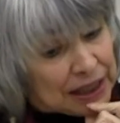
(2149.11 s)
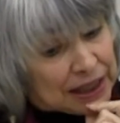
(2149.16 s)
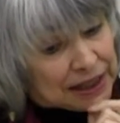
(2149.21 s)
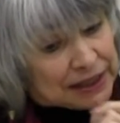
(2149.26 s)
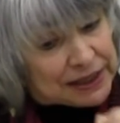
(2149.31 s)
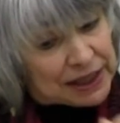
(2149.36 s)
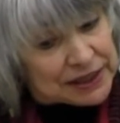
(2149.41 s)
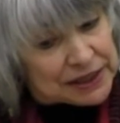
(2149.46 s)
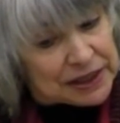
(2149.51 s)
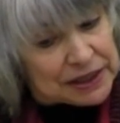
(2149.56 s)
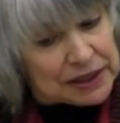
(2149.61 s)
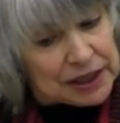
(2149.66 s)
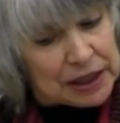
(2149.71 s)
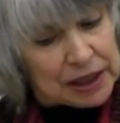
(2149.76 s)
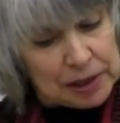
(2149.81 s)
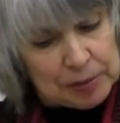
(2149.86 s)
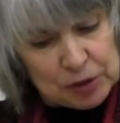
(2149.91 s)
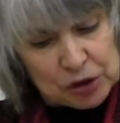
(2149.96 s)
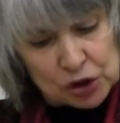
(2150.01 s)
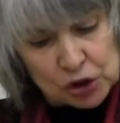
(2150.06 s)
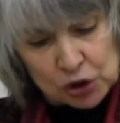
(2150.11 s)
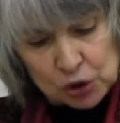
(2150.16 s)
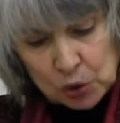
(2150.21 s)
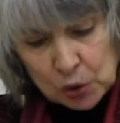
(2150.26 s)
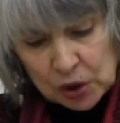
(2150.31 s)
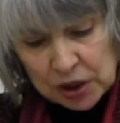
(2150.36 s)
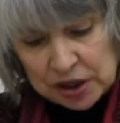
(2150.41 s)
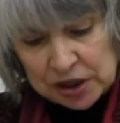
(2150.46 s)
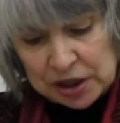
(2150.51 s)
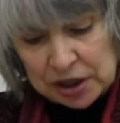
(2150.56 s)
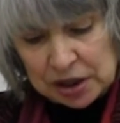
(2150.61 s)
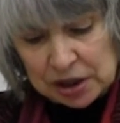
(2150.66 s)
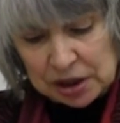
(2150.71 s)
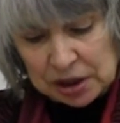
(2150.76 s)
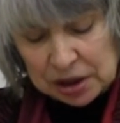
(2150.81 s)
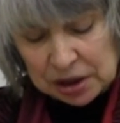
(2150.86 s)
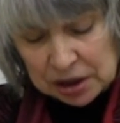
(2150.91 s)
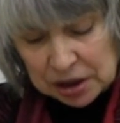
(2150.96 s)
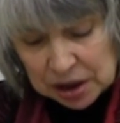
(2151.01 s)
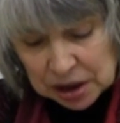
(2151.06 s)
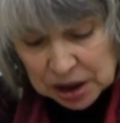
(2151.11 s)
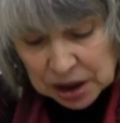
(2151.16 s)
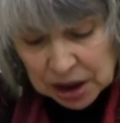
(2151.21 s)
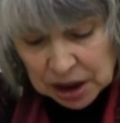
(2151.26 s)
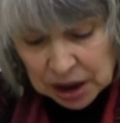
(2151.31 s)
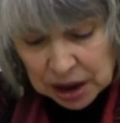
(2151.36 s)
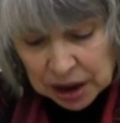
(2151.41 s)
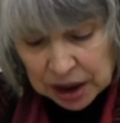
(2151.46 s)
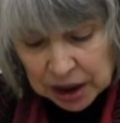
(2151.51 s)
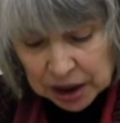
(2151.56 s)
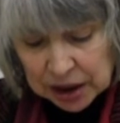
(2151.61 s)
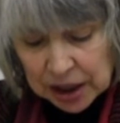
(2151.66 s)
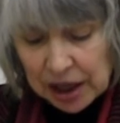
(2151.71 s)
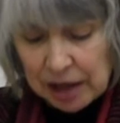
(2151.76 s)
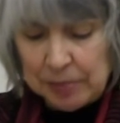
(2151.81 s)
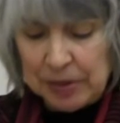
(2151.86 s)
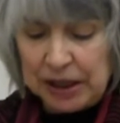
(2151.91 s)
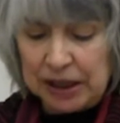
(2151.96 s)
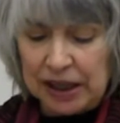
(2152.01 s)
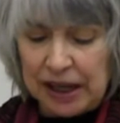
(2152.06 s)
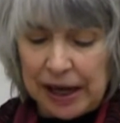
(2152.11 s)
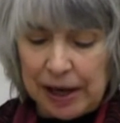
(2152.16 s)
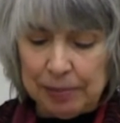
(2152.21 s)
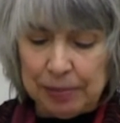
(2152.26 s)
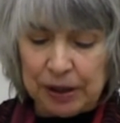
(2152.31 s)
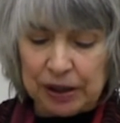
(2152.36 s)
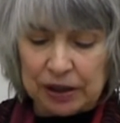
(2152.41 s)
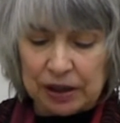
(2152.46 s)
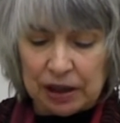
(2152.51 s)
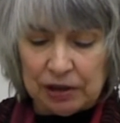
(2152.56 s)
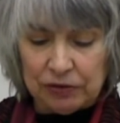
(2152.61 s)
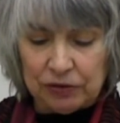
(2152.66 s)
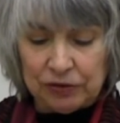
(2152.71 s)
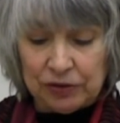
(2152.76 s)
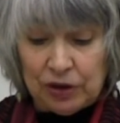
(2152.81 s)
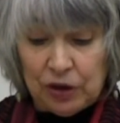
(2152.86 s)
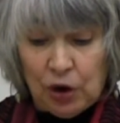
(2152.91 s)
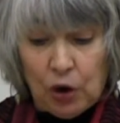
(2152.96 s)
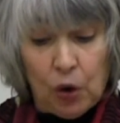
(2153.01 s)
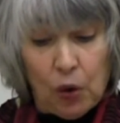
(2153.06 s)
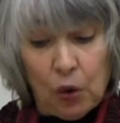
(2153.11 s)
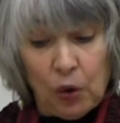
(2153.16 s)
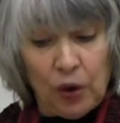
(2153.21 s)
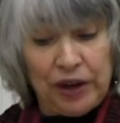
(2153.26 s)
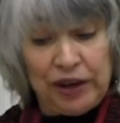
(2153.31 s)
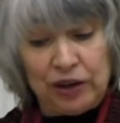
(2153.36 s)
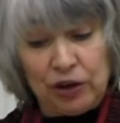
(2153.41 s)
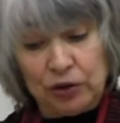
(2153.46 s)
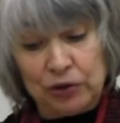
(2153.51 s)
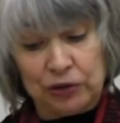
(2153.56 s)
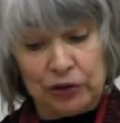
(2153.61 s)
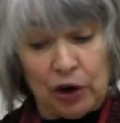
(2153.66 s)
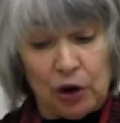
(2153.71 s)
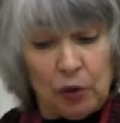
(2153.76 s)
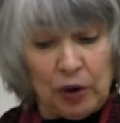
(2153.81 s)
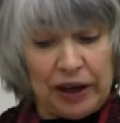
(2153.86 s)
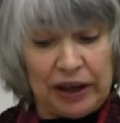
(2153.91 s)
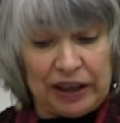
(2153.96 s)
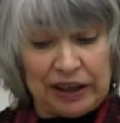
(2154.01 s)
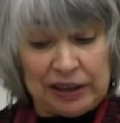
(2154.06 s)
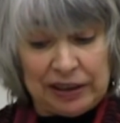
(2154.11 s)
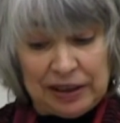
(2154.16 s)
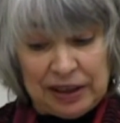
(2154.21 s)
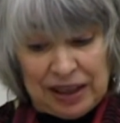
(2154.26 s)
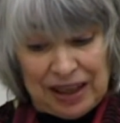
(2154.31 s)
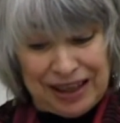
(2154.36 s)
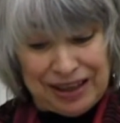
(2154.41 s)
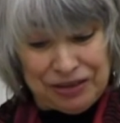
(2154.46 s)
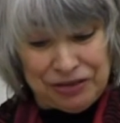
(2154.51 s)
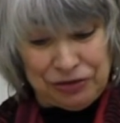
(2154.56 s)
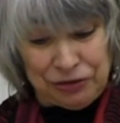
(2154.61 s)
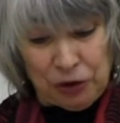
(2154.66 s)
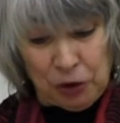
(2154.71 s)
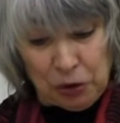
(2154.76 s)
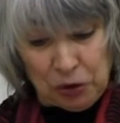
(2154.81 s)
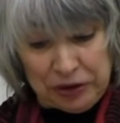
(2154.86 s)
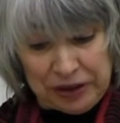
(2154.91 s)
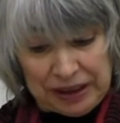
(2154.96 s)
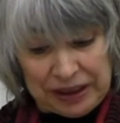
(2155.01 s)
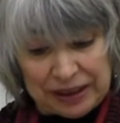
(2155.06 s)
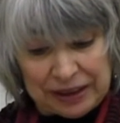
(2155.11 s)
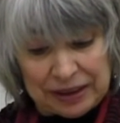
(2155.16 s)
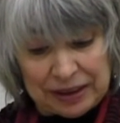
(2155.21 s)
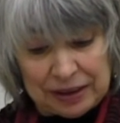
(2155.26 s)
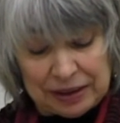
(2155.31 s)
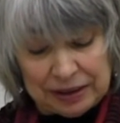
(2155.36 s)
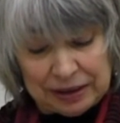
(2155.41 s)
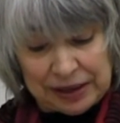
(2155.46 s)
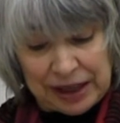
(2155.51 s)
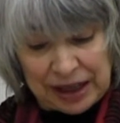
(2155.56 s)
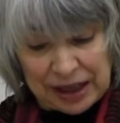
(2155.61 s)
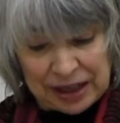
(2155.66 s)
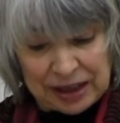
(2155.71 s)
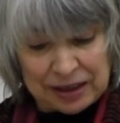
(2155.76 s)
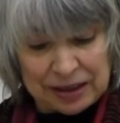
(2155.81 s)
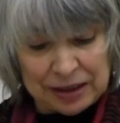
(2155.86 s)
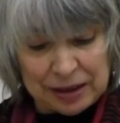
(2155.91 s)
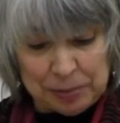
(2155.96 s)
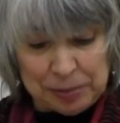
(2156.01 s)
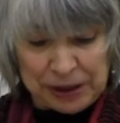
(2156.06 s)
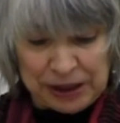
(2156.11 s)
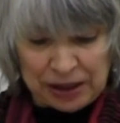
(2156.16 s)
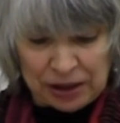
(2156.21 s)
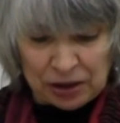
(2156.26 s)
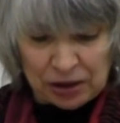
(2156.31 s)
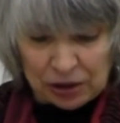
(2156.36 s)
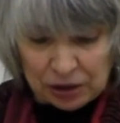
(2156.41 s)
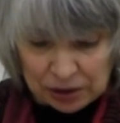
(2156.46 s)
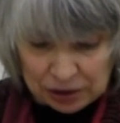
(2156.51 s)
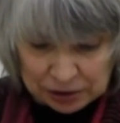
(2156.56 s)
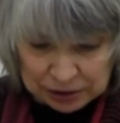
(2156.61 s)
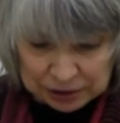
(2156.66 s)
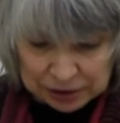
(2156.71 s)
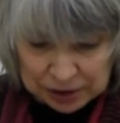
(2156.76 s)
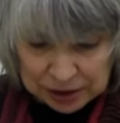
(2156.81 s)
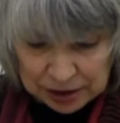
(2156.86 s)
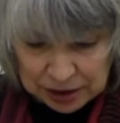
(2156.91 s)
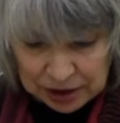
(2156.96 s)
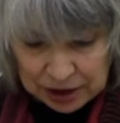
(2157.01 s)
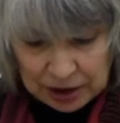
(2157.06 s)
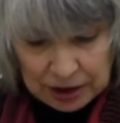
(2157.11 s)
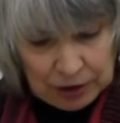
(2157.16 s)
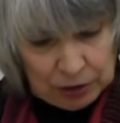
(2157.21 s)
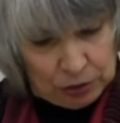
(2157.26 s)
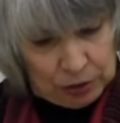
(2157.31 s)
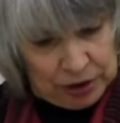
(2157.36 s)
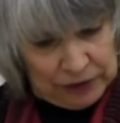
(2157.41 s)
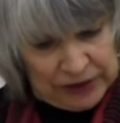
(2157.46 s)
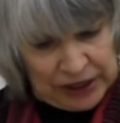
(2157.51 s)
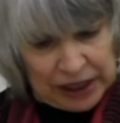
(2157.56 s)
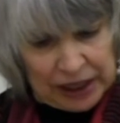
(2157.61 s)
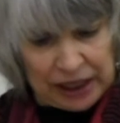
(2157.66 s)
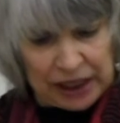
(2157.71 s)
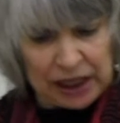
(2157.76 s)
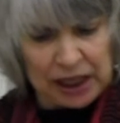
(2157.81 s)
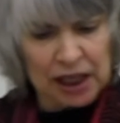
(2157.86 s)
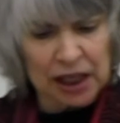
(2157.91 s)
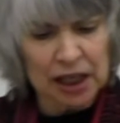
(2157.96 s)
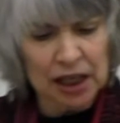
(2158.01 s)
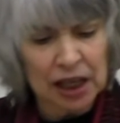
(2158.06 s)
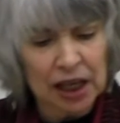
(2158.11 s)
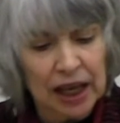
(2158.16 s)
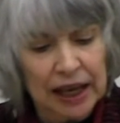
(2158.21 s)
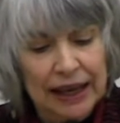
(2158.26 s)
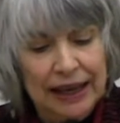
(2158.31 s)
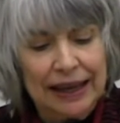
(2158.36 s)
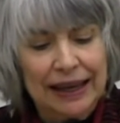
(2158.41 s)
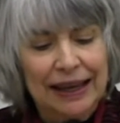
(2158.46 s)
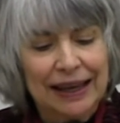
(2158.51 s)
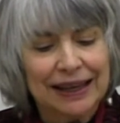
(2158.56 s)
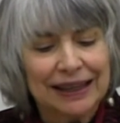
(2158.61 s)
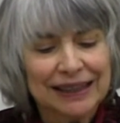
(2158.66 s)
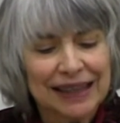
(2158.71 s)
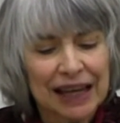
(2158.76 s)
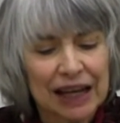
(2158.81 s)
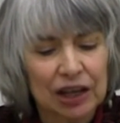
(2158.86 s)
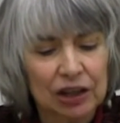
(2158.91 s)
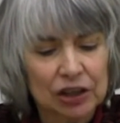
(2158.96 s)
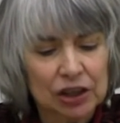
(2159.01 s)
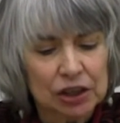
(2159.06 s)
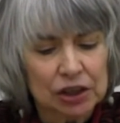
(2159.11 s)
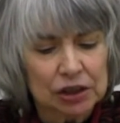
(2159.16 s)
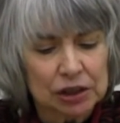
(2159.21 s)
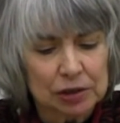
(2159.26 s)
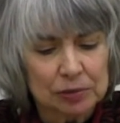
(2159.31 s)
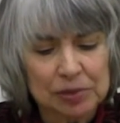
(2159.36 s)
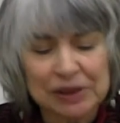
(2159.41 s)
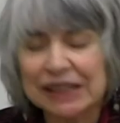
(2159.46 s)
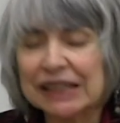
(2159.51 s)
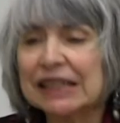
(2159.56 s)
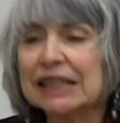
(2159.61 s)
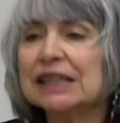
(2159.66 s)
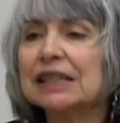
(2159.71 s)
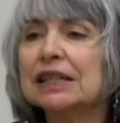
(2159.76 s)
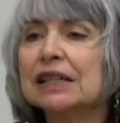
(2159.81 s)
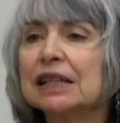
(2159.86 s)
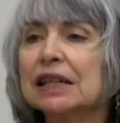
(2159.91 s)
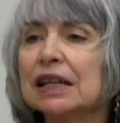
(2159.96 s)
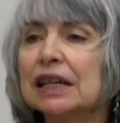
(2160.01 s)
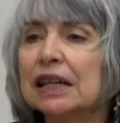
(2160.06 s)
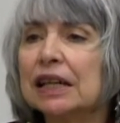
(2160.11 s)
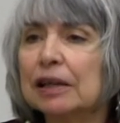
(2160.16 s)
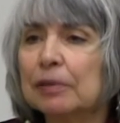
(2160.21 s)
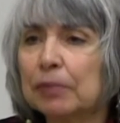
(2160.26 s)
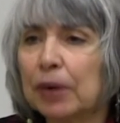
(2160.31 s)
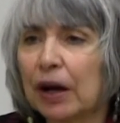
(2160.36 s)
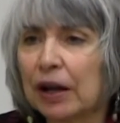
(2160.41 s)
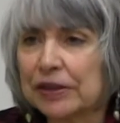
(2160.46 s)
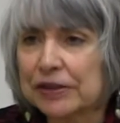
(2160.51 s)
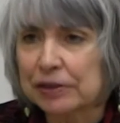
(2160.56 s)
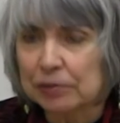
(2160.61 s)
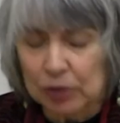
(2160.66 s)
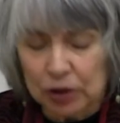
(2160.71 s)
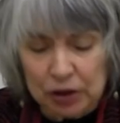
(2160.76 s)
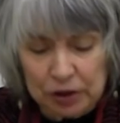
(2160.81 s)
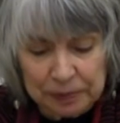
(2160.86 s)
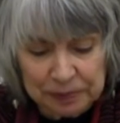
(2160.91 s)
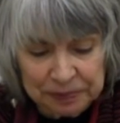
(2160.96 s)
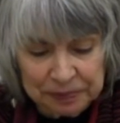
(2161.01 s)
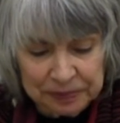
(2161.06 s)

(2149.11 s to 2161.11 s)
Since the time is short, a coming epoch of oikozoic unfolding can appear, oy they, calculably impossible.